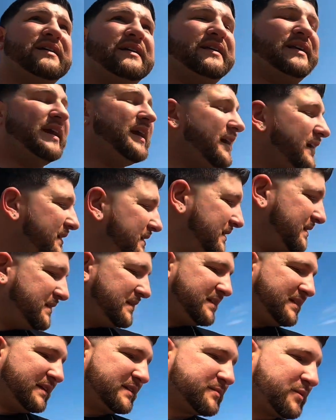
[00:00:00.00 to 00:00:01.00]
yeah,
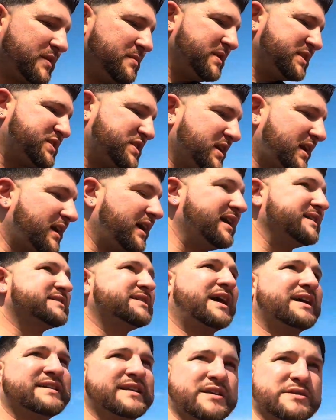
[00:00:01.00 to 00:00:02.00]
that's pretty much it,
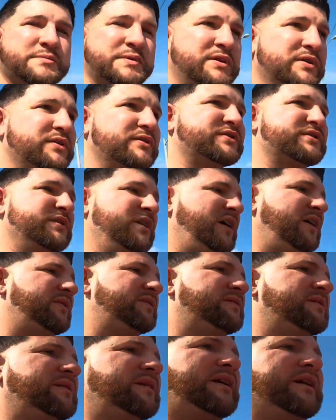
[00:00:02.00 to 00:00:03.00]
guys. Content's been a little
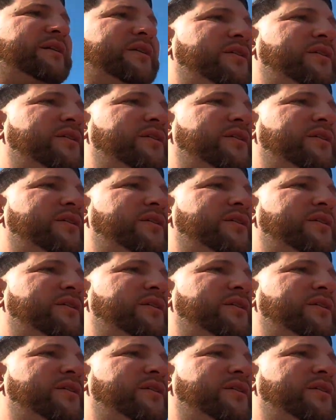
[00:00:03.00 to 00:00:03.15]
slow, I